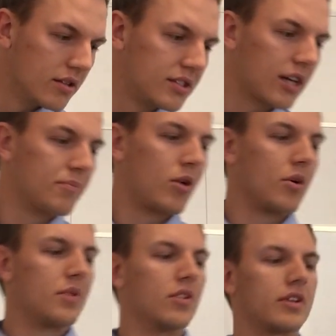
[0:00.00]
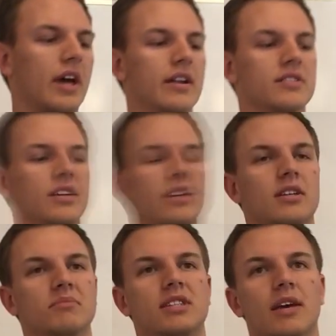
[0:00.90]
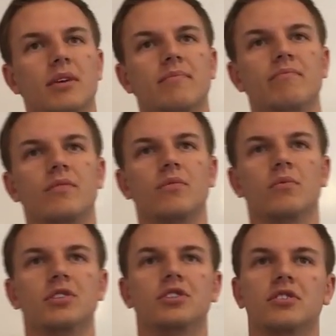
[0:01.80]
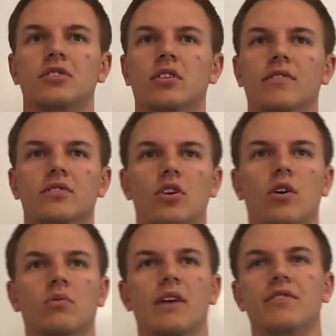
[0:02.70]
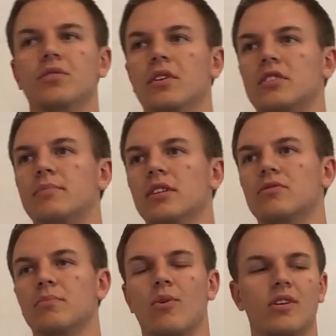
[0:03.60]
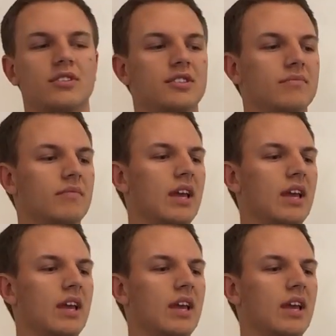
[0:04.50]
The second part we look at is the income statement, which just delivers all revenue and expense reports.